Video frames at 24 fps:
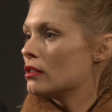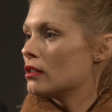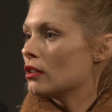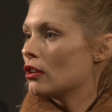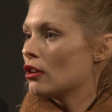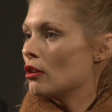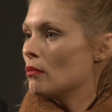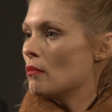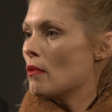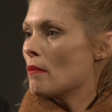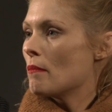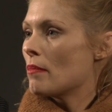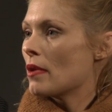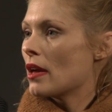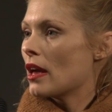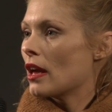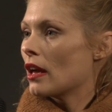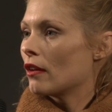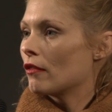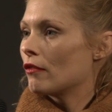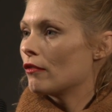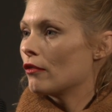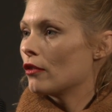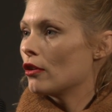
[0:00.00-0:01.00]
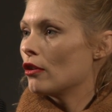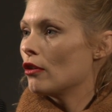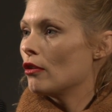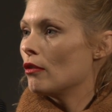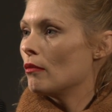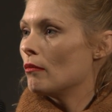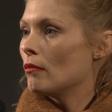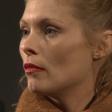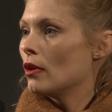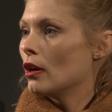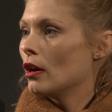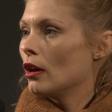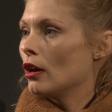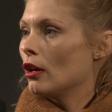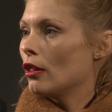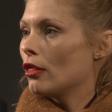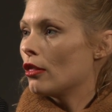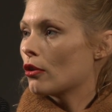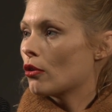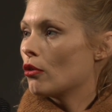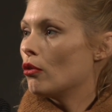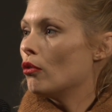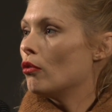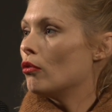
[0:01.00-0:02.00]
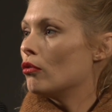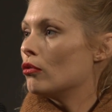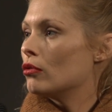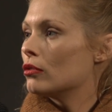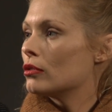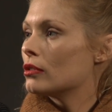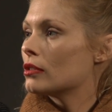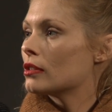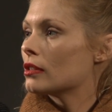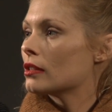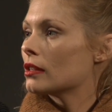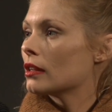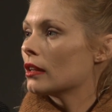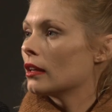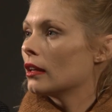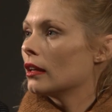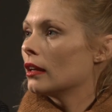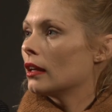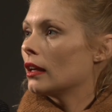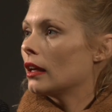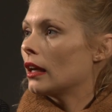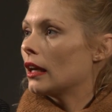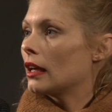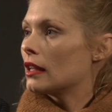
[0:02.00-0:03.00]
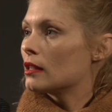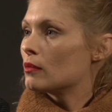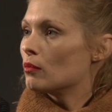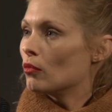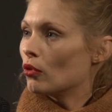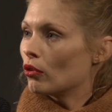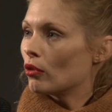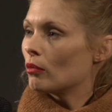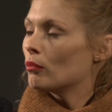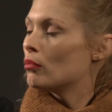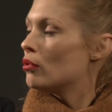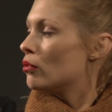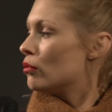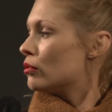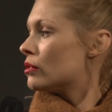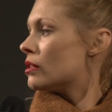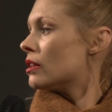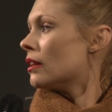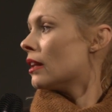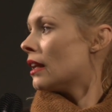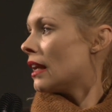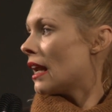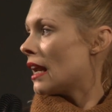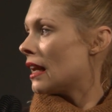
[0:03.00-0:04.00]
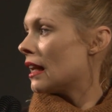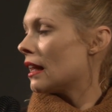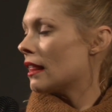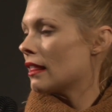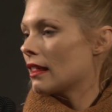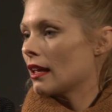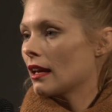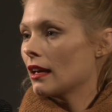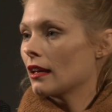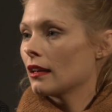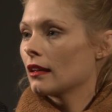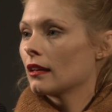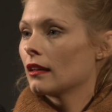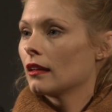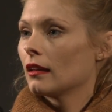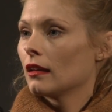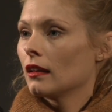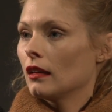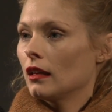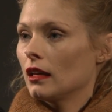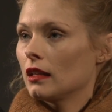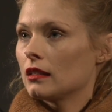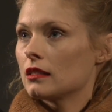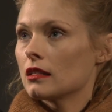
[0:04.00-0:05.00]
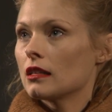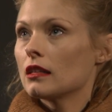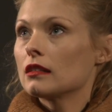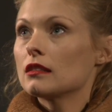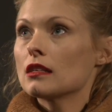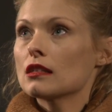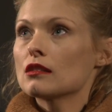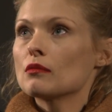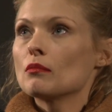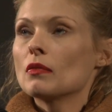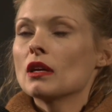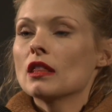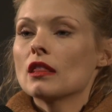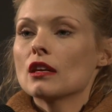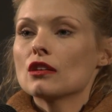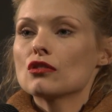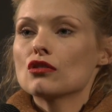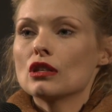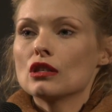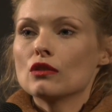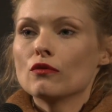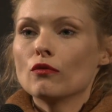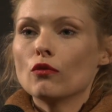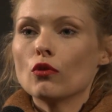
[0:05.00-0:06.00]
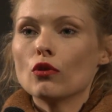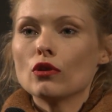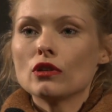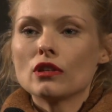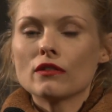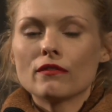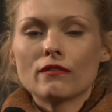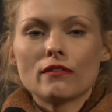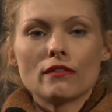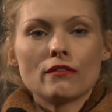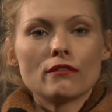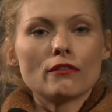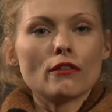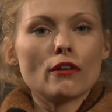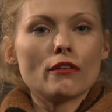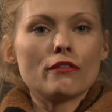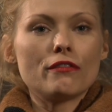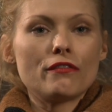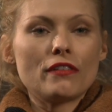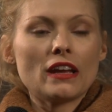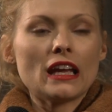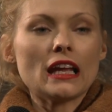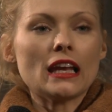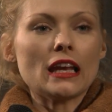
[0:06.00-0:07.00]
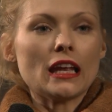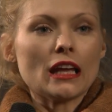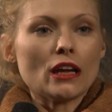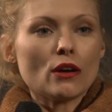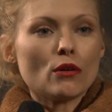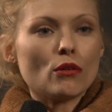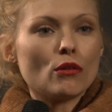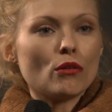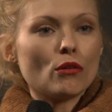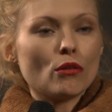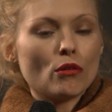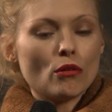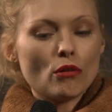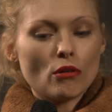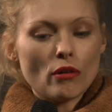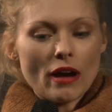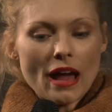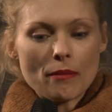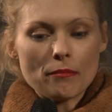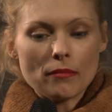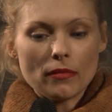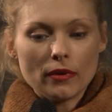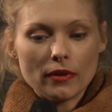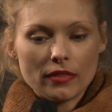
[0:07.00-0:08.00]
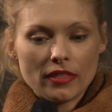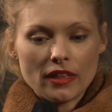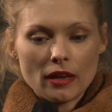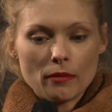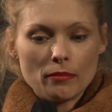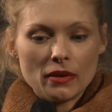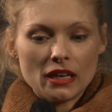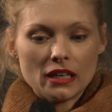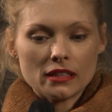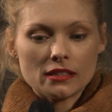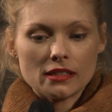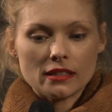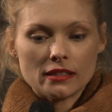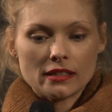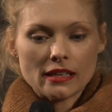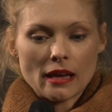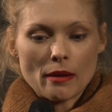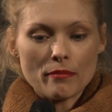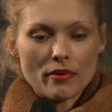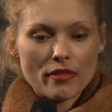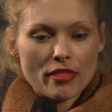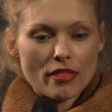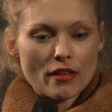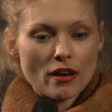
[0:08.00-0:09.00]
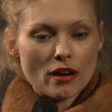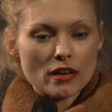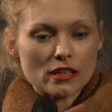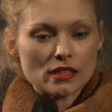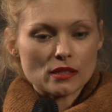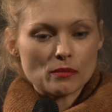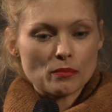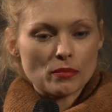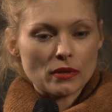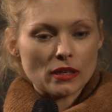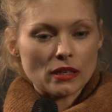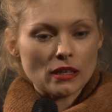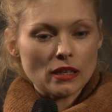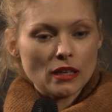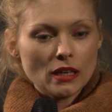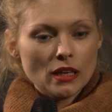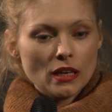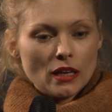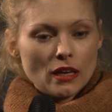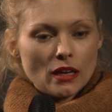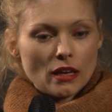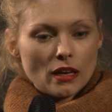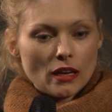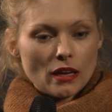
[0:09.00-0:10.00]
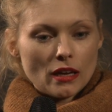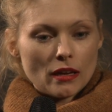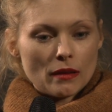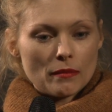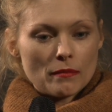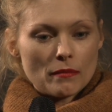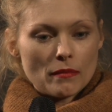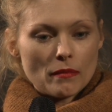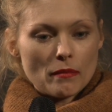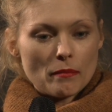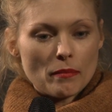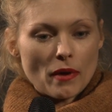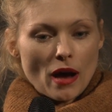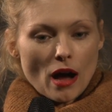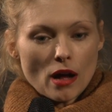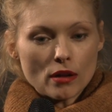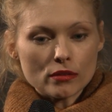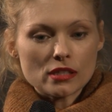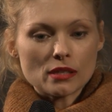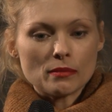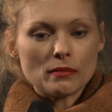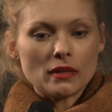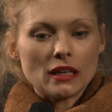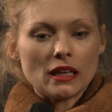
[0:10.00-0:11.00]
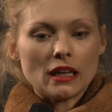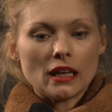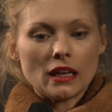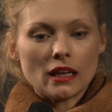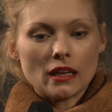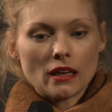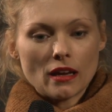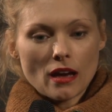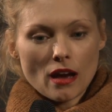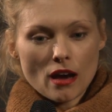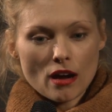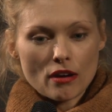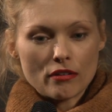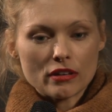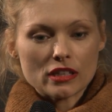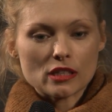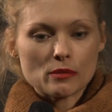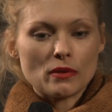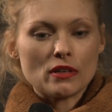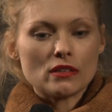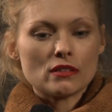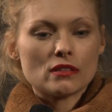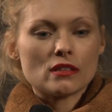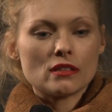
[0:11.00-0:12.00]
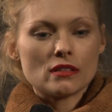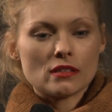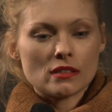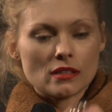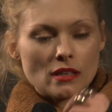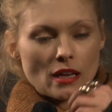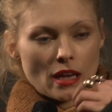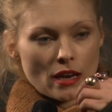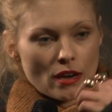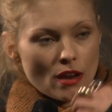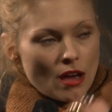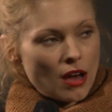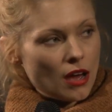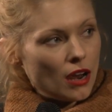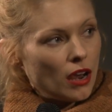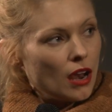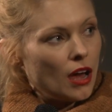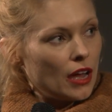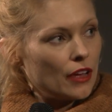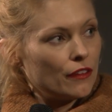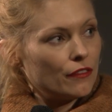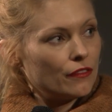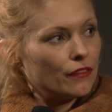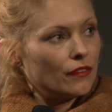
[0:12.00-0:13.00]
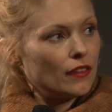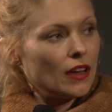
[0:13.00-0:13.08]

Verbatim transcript: is a human being for whom the cause is more important than anything. It doesn't mean that she's void of feeling or the ability to empathise, but But ultimately, her experiences and her life